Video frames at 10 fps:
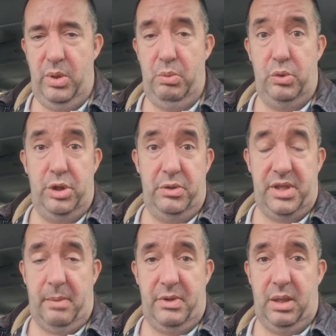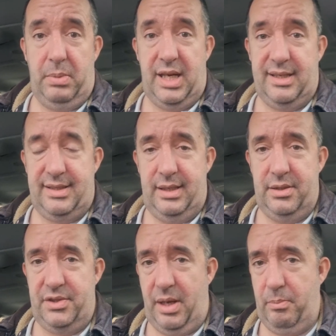we will do something about it
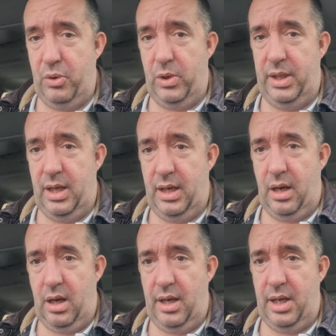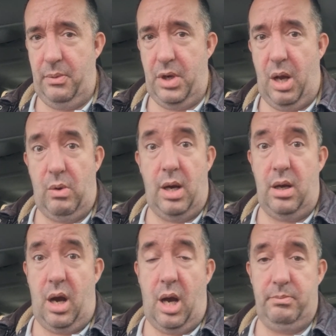at some point. I don't know.
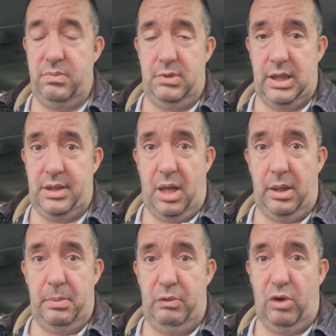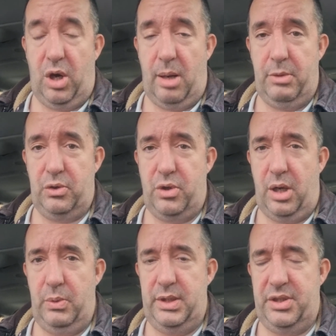I don't get me wrong, I'm not
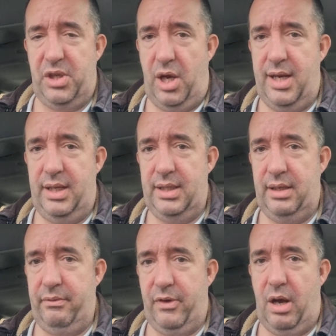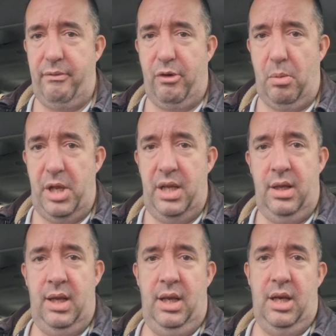trying to incite anything, far from it.
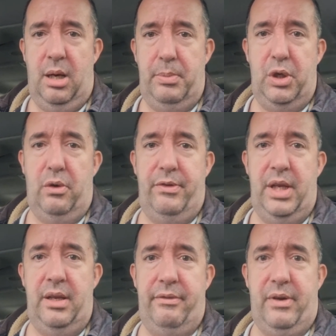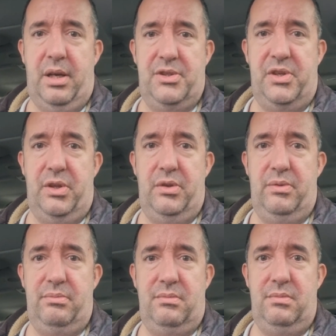I'll be off here faster
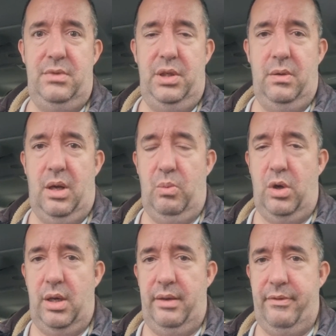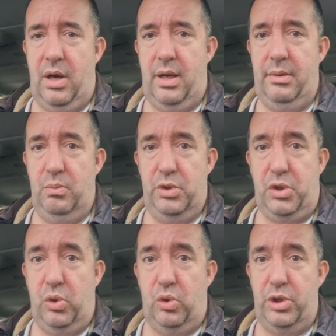than you know what if I was
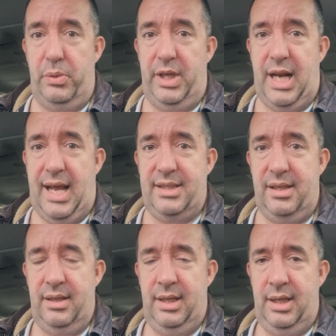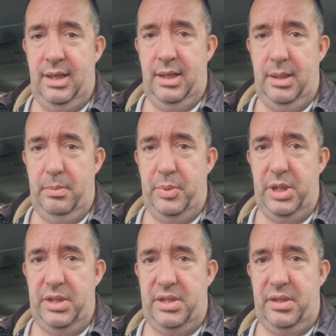caught doing that.
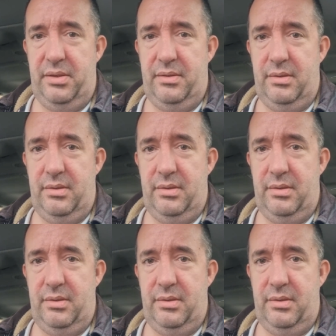But